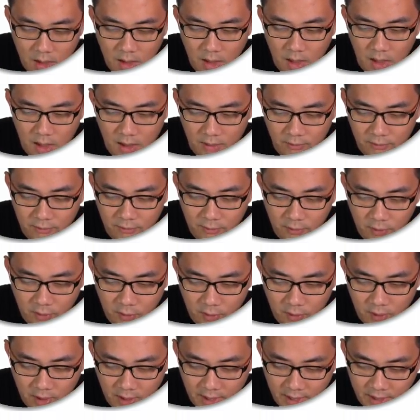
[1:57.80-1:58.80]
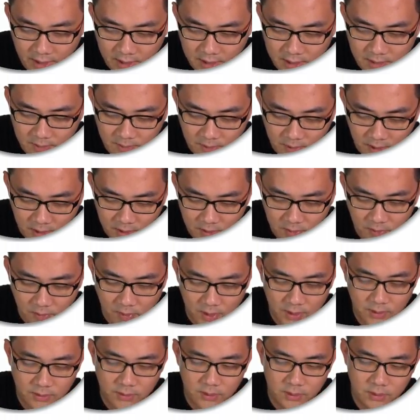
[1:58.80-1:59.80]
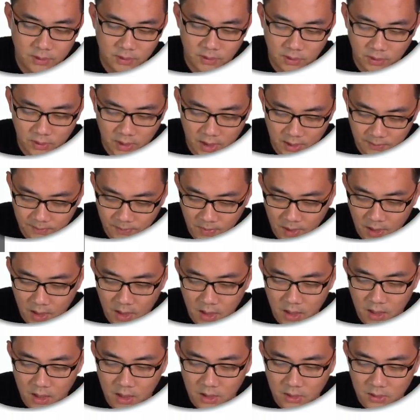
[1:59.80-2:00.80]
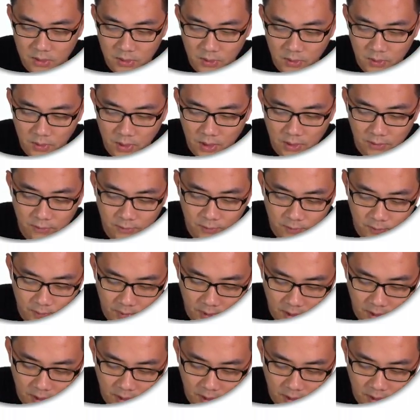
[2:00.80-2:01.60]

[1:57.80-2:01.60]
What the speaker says: 4x plus 1. Okay, so if